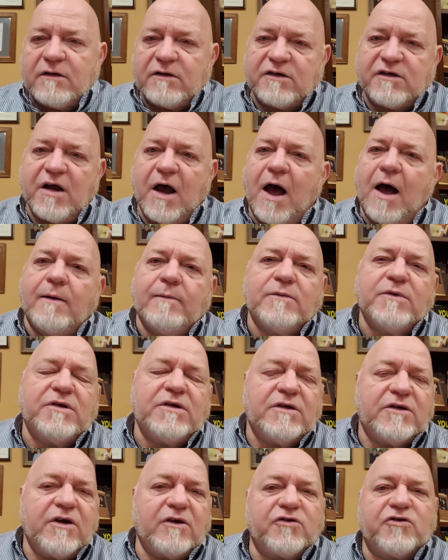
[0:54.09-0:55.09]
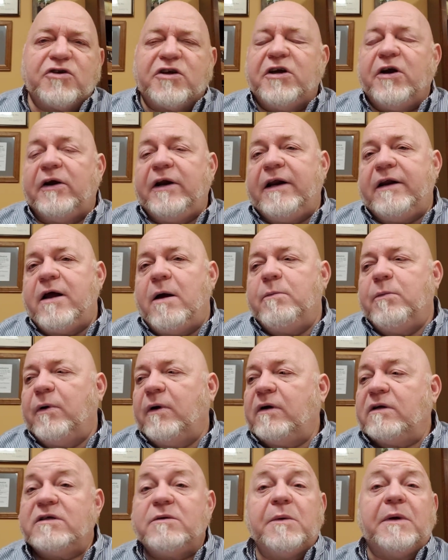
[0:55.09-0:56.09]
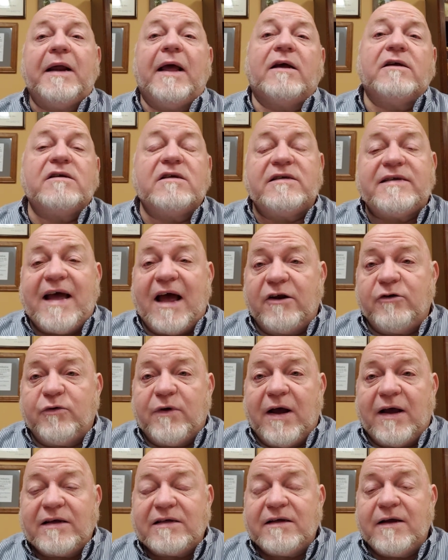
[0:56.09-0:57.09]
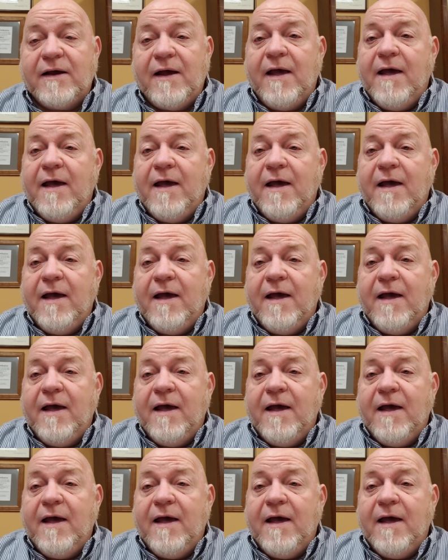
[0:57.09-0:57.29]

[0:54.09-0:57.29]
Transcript: Tom's social security number, and somebody else's address,